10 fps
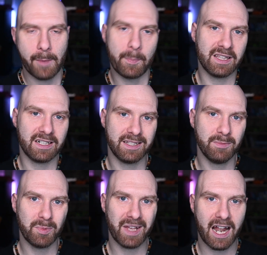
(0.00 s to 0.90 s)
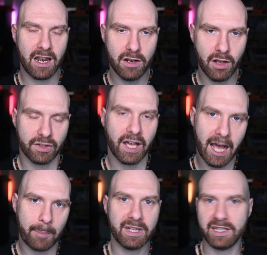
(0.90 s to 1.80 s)
But there seems to be a lot
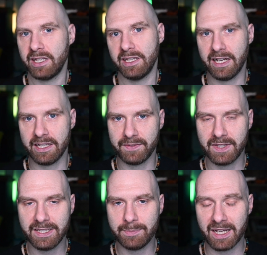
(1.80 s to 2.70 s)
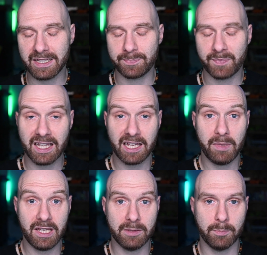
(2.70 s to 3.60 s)
happening in the NFT space. And I
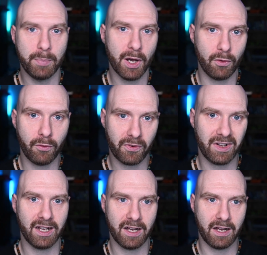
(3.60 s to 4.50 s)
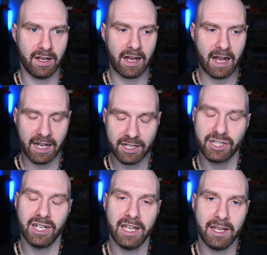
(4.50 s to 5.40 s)
mean both
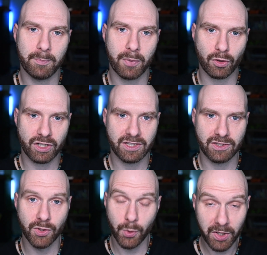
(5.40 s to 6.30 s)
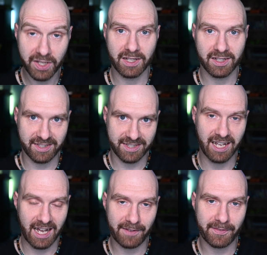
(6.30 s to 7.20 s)
actually projects doing
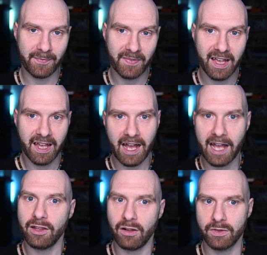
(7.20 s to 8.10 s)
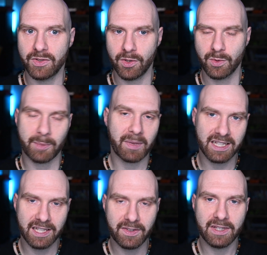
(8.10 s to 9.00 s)
stuff and also some
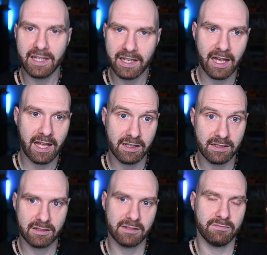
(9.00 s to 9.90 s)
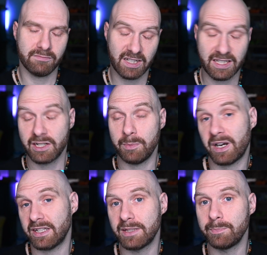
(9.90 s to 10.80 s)
activity and essentially
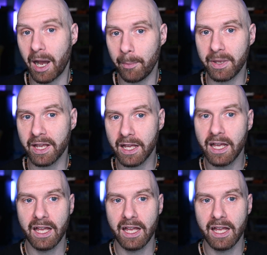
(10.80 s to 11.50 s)
prices pumping,